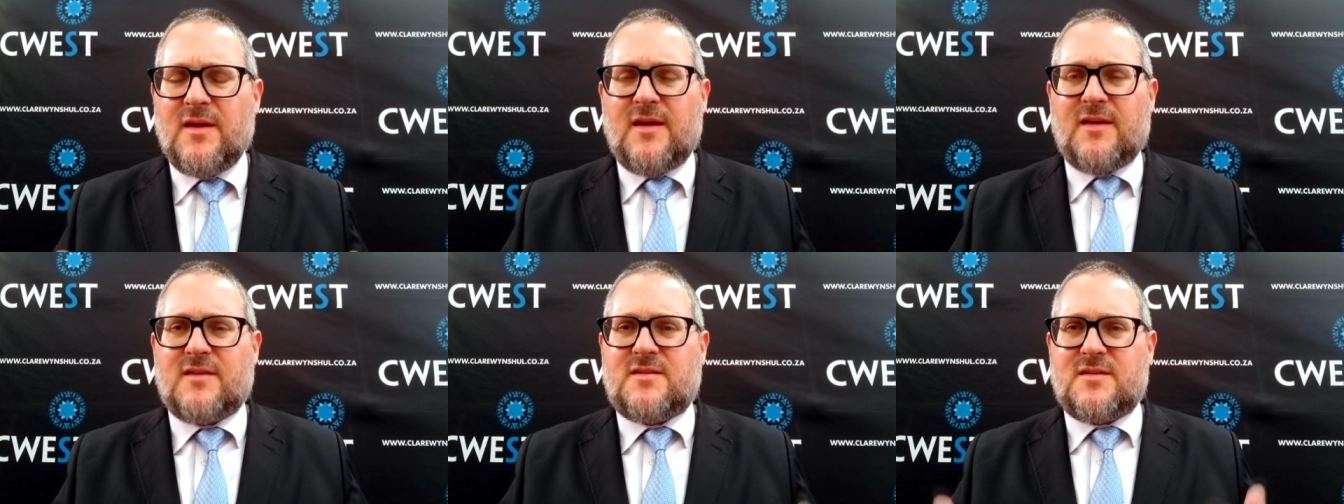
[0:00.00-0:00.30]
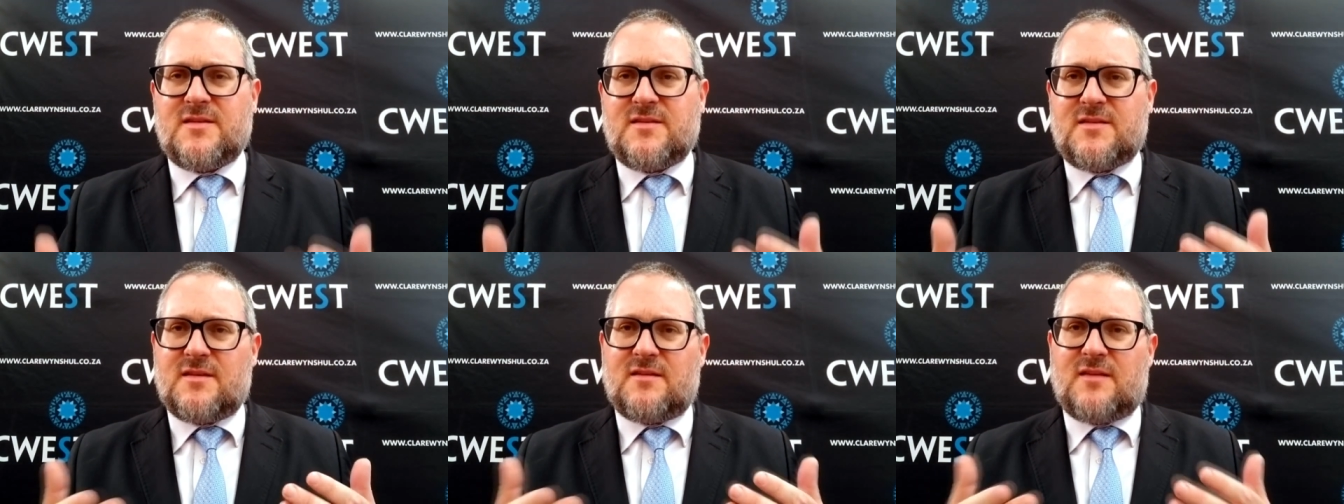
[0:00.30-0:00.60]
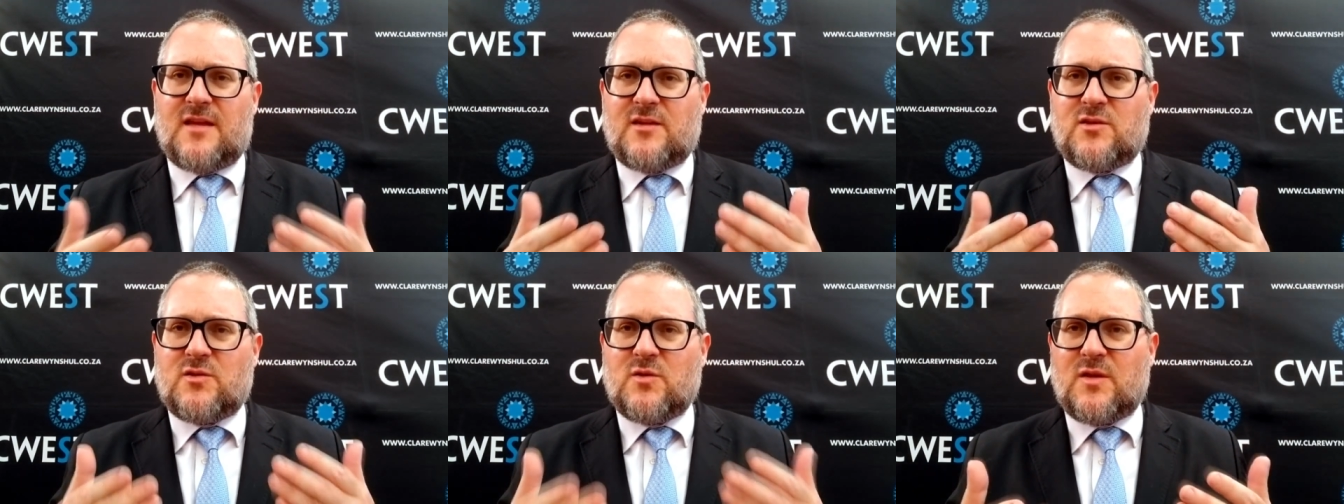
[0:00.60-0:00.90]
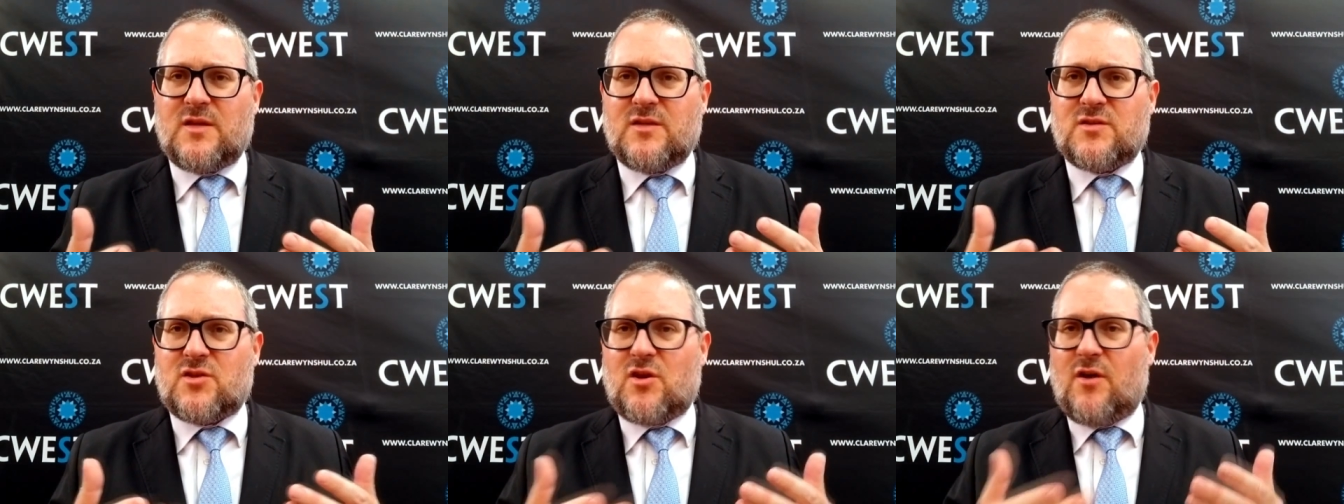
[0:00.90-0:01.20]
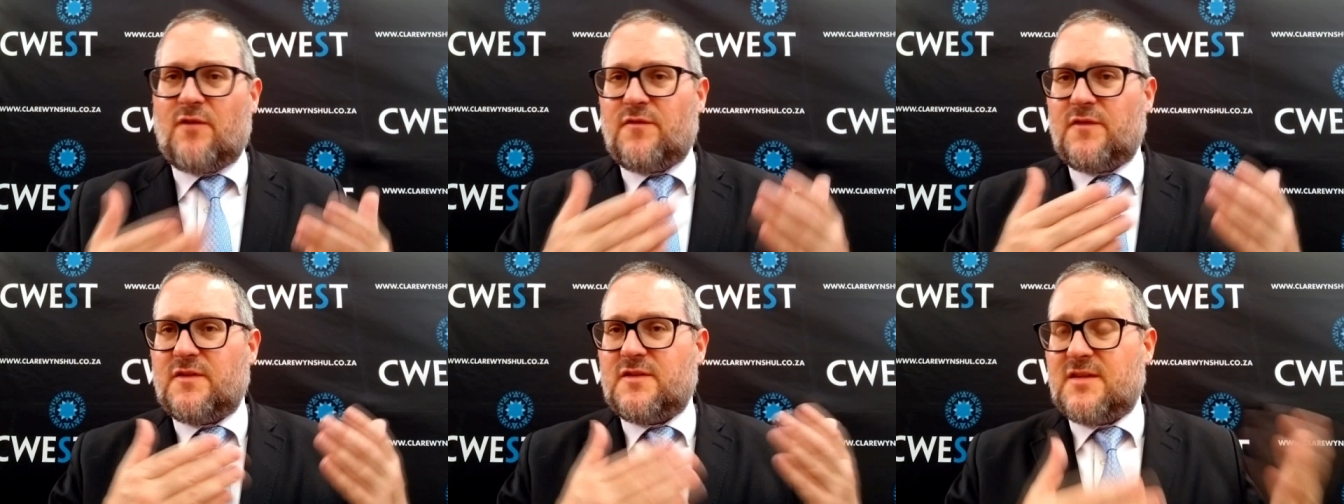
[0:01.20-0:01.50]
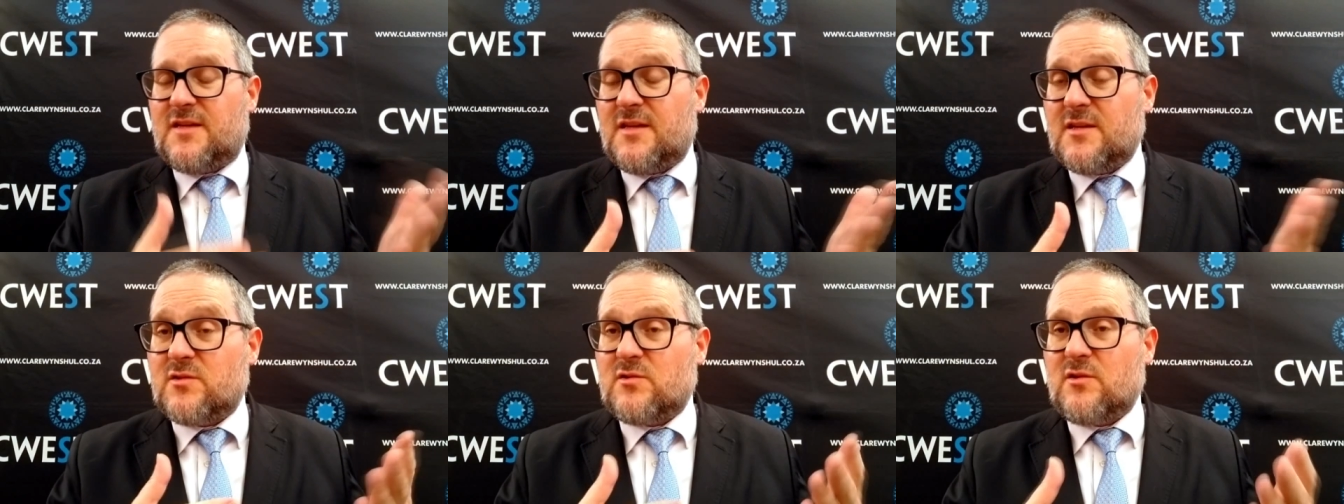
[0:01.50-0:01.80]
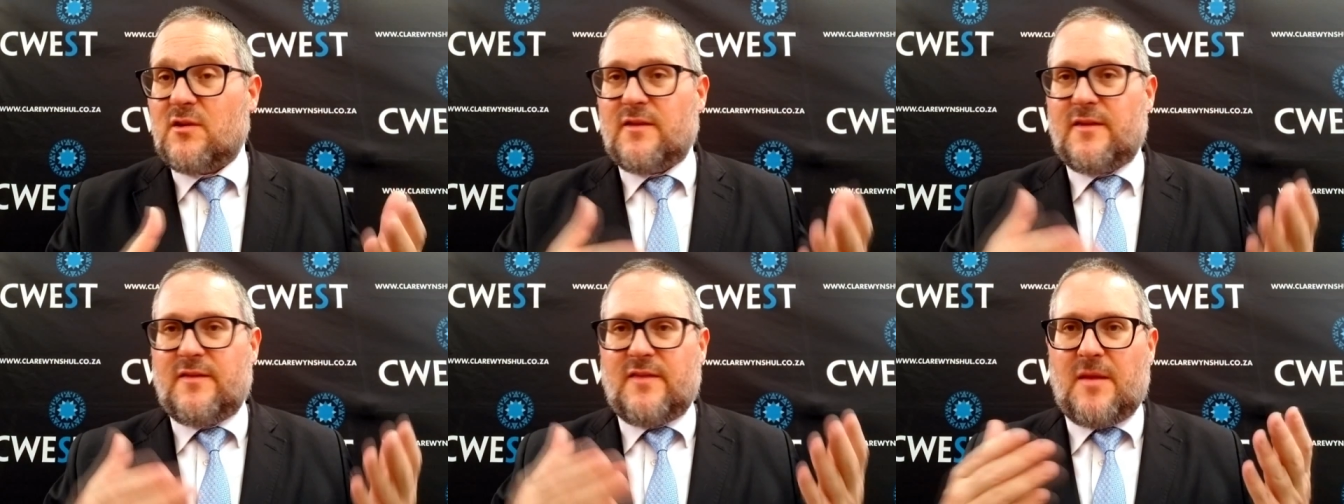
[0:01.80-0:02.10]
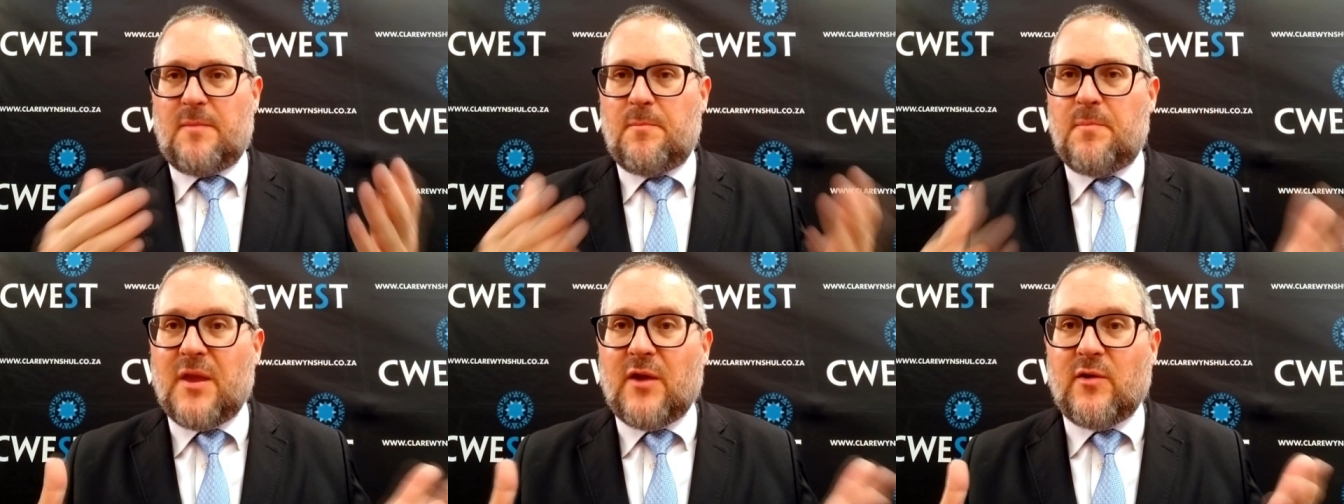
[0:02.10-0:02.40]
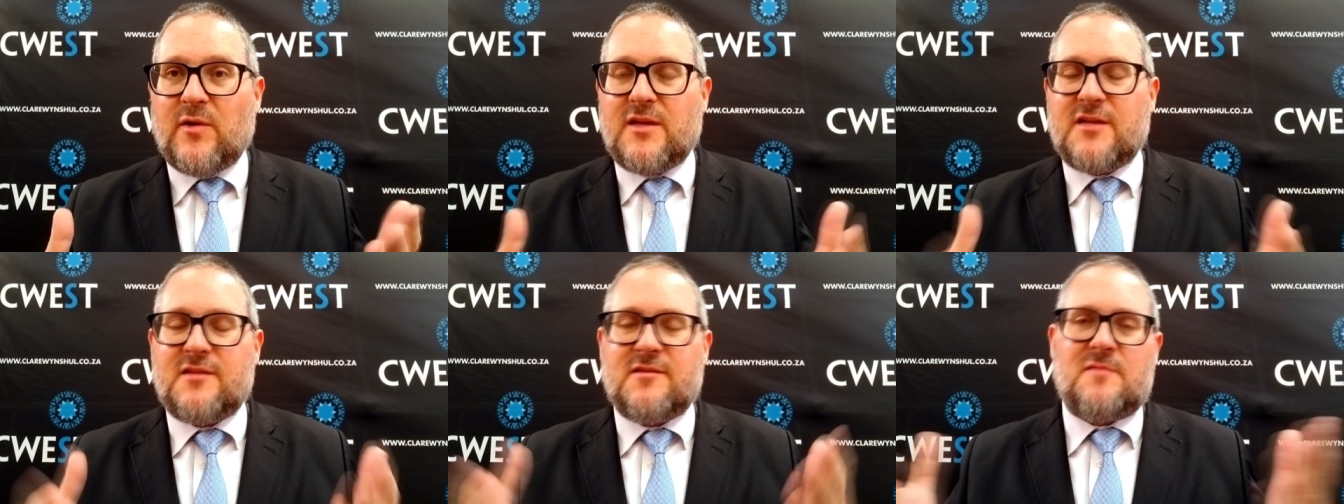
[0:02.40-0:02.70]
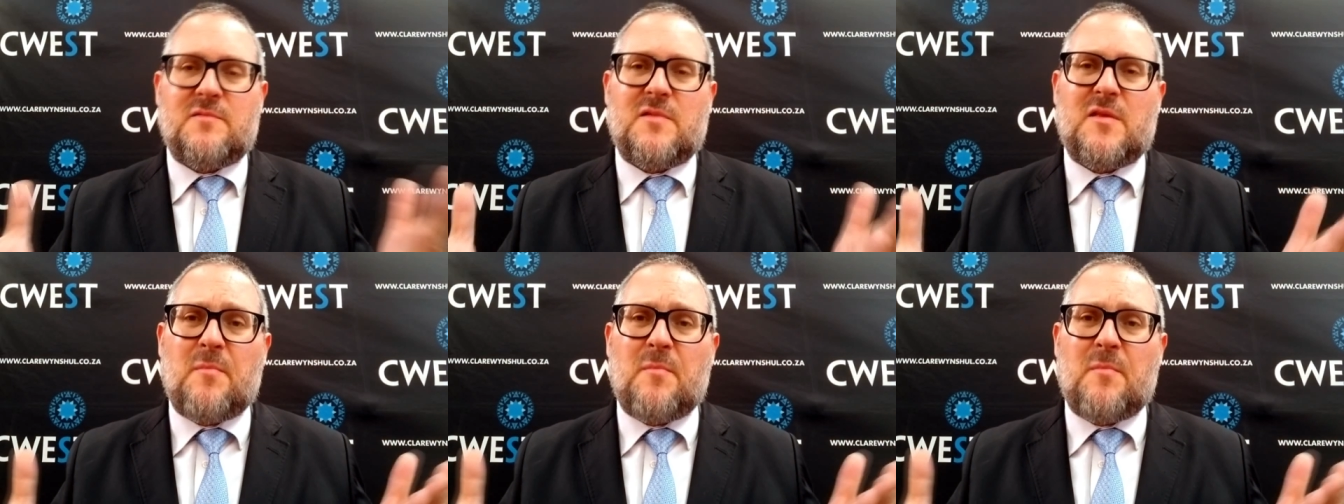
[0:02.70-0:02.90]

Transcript: it says that they took his coffin to Israel and they buried him in